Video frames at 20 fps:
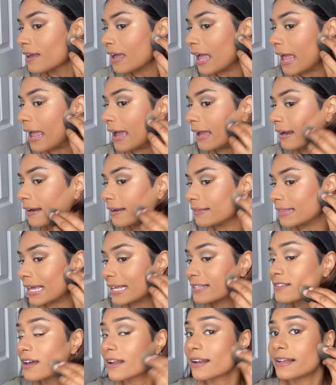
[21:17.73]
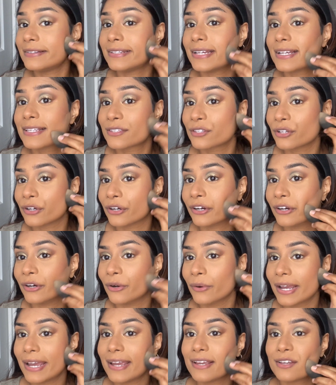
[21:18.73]
And that's not a diss to her,
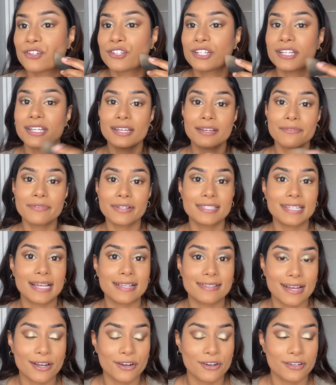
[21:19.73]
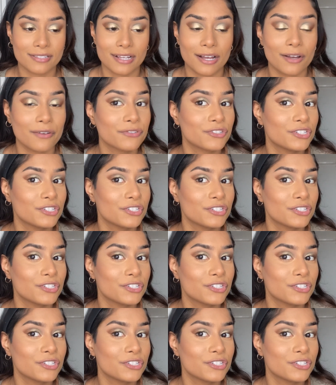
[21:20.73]
okay? She even says that herself.